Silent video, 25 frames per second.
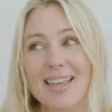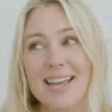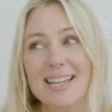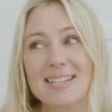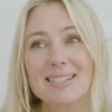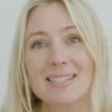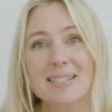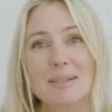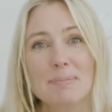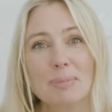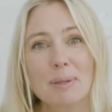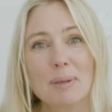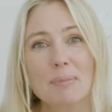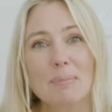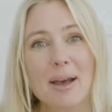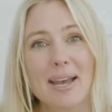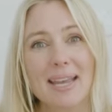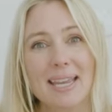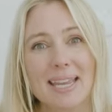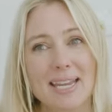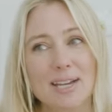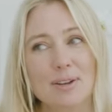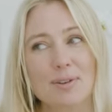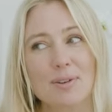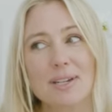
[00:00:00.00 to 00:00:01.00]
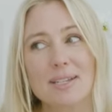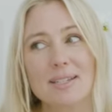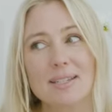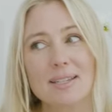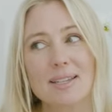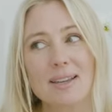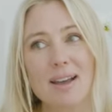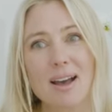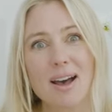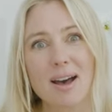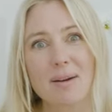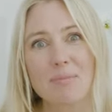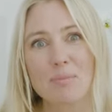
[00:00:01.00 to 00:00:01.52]
That's simply by
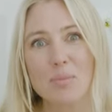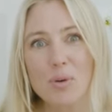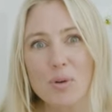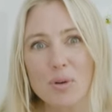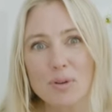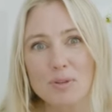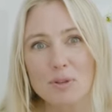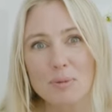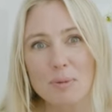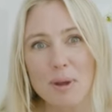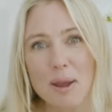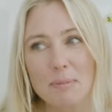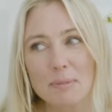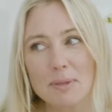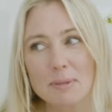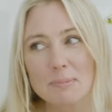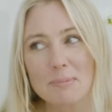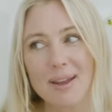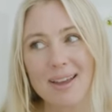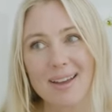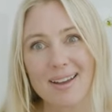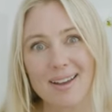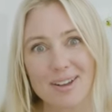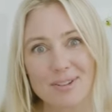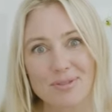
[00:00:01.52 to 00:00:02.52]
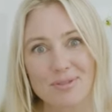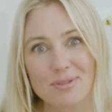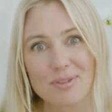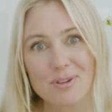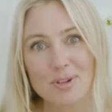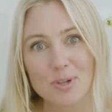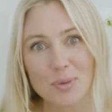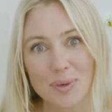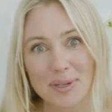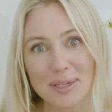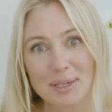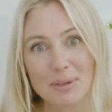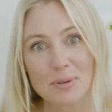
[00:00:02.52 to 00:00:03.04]
increasing our mortgage repayments by
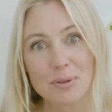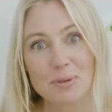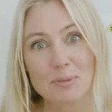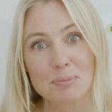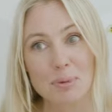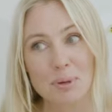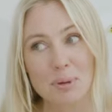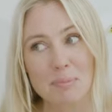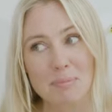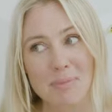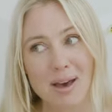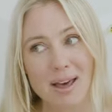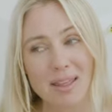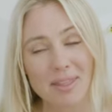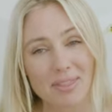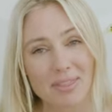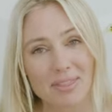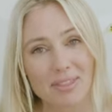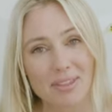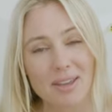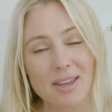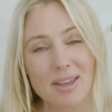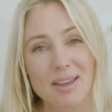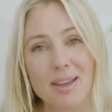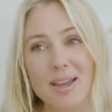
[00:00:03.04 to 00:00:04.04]
$120 per month.